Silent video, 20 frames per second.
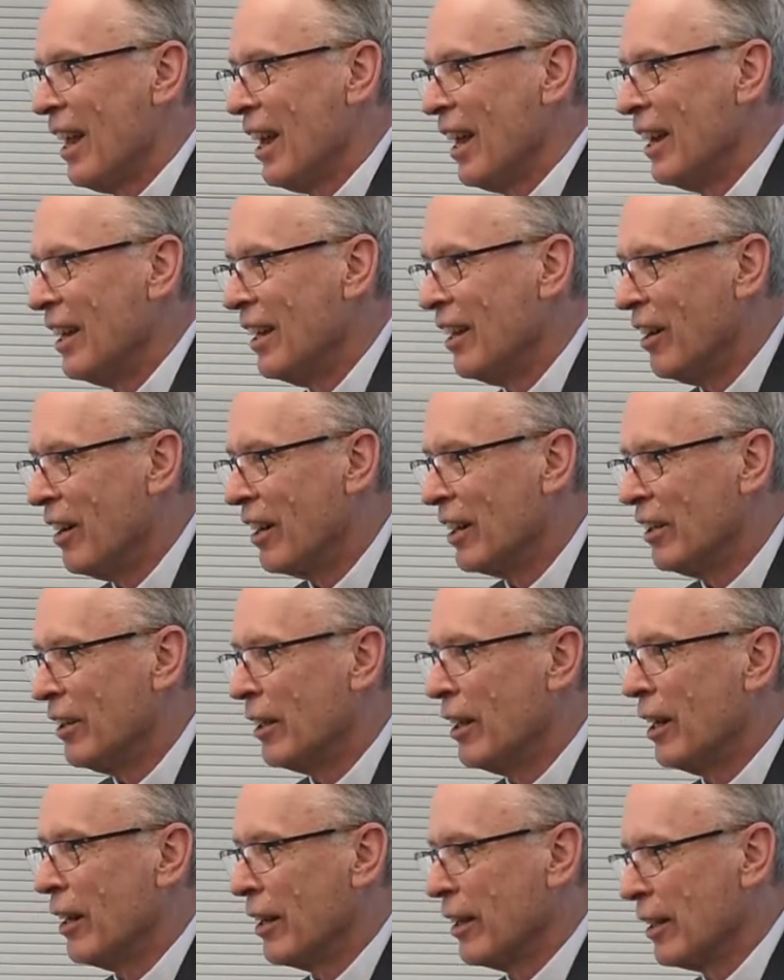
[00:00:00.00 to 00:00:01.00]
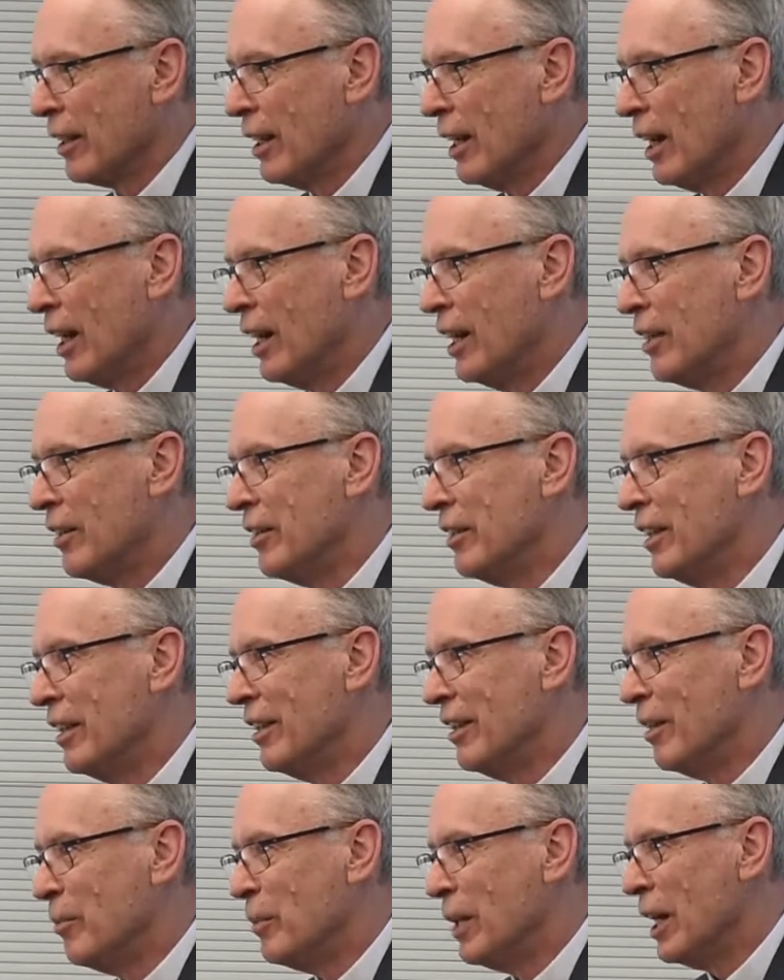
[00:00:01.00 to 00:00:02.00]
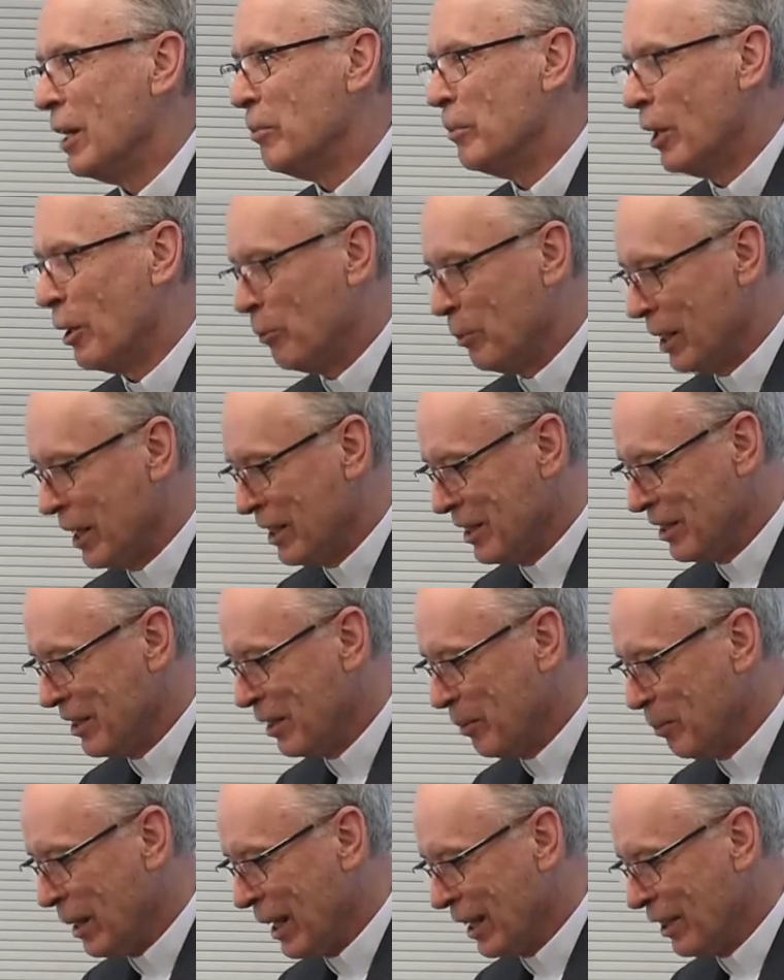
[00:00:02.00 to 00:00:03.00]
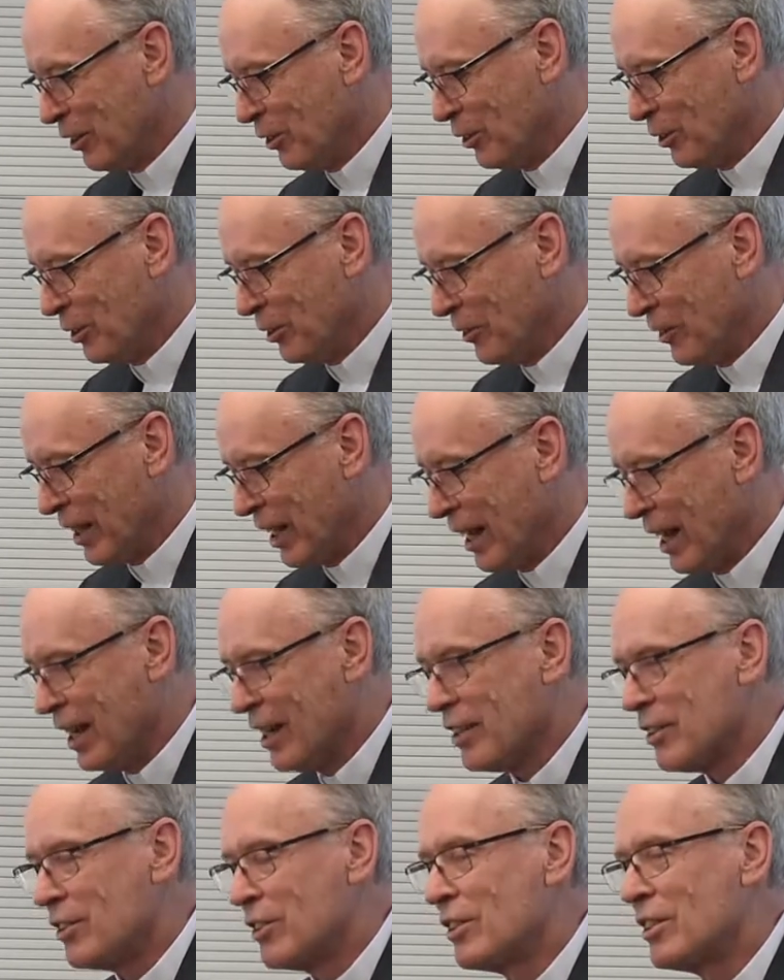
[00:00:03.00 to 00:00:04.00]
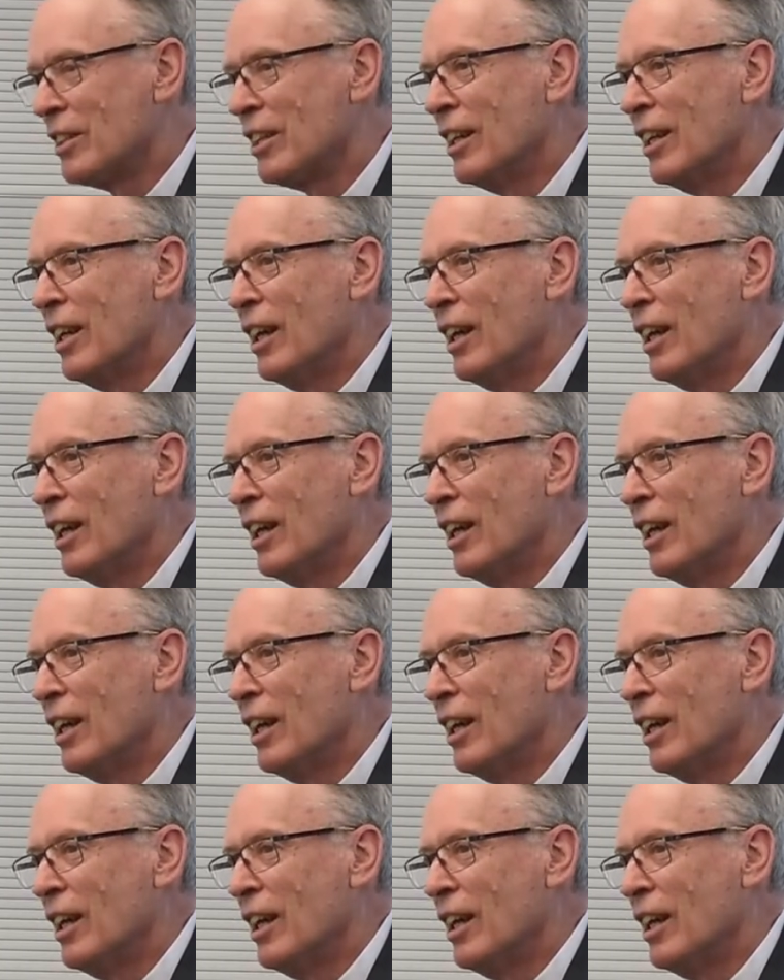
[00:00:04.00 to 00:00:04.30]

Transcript: And I got out of the car and then I made my way to the back door of the house,